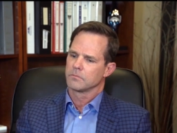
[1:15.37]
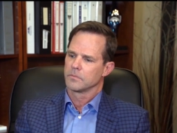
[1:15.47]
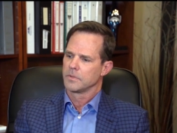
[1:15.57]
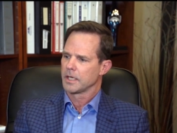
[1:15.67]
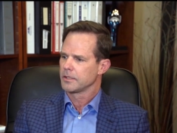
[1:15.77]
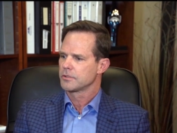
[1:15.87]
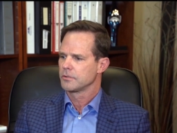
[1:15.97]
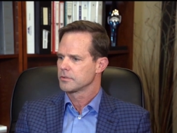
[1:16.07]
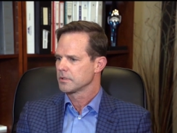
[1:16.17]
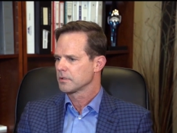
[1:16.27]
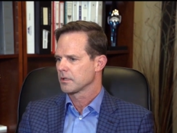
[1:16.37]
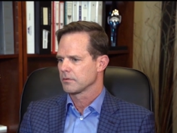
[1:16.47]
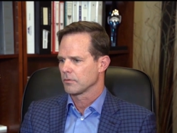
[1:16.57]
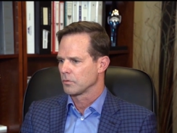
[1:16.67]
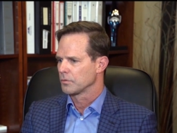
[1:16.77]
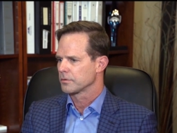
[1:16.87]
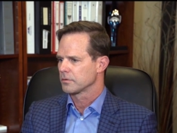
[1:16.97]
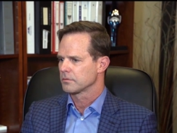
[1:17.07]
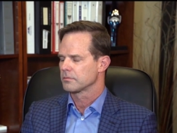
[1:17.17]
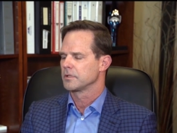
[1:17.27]
That is using kind of
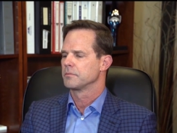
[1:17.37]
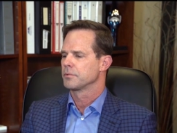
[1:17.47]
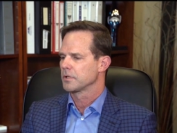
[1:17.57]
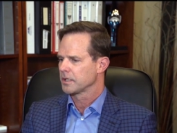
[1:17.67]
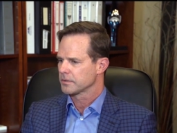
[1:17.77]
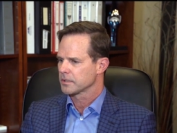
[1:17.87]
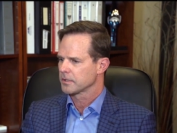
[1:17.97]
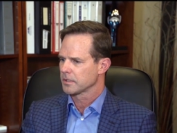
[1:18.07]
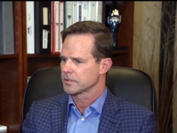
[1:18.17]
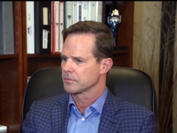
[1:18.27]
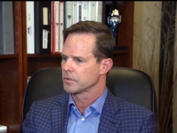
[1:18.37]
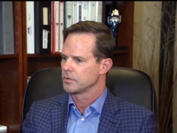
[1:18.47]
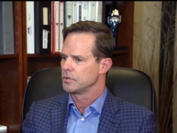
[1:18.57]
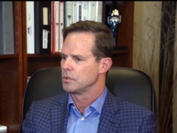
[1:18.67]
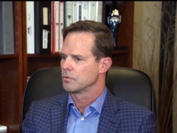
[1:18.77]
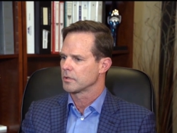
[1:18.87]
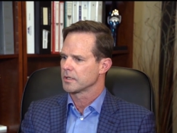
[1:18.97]
older implants. I think some of the newer